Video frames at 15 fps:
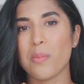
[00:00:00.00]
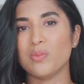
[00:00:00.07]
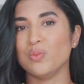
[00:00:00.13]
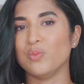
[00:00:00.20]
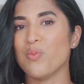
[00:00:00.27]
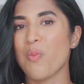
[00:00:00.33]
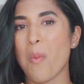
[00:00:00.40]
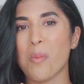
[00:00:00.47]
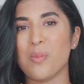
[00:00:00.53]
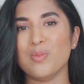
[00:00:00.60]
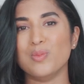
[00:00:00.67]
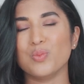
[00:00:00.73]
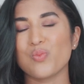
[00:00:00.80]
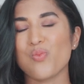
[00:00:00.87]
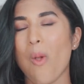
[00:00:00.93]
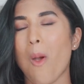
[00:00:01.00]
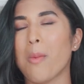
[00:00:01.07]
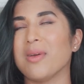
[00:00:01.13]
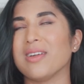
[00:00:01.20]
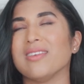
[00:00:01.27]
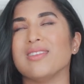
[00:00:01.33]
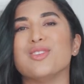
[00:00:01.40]
Mmm,
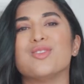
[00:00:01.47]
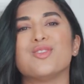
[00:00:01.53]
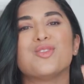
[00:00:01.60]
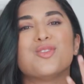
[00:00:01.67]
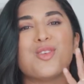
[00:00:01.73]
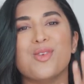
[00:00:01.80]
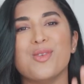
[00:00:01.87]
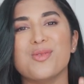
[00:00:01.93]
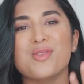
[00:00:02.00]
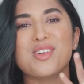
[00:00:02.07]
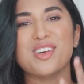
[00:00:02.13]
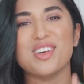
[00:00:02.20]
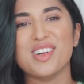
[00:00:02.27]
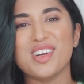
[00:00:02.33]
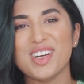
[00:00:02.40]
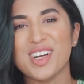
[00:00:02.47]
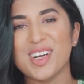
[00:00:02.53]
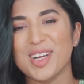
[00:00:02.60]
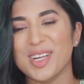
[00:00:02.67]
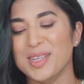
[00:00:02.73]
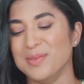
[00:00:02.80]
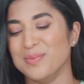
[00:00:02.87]
oh my God, they're so
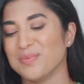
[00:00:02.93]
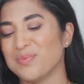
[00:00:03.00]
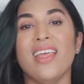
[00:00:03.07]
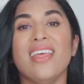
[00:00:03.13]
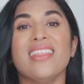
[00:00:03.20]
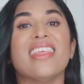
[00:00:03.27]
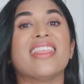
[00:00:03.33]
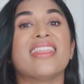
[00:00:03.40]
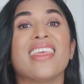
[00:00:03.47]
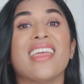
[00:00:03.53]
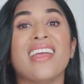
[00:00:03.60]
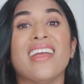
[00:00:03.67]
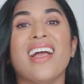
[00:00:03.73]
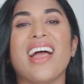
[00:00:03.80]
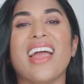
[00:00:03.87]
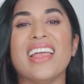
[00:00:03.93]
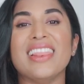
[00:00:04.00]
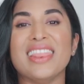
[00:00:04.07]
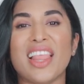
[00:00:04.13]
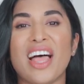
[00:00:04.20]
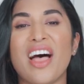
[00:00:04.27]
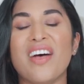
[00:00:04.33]
good. The thing I
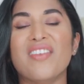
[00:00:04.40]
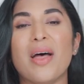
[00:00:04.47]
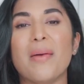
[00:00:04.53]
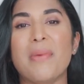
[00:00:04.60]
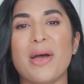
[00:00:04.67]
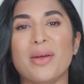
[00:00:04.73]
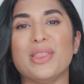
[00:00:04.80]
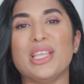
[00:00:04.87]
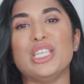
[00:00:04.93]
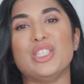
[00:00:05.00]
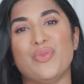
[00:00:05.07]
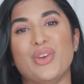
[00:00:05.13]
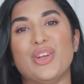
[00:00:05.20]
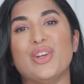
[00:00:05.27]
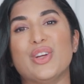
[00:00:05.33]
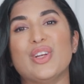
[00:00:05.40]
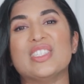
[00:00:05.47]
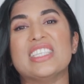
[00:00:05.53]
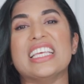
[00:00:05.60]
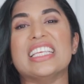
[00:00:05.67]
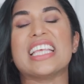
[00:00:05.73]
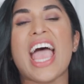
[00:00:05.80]
love about these
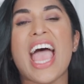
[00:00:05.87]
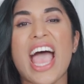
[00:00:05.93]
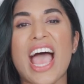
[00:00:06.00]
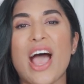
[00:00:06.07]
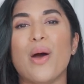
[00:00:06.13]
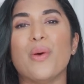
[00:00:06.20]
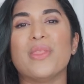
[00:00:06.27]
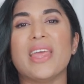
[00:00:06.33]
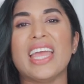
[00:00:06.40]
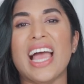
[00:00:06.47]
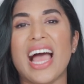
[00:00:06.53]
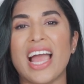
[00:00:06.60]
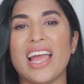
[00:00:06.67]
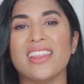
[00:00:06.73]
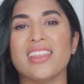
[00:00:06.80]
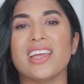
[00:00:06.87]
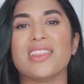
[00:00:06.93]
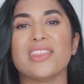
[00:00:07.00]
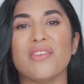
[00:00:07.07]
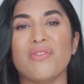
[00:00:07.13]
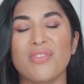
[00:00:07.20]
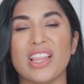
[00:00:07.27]
fritters is how they
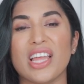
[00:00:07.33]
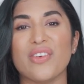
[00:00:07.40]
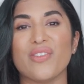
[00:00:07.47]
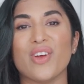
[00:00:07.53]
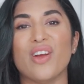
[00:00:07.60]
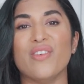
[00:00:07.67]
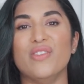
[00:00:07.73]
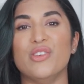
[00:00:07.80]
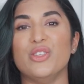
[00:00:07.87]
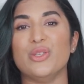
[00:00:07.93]
highlight the flavor of the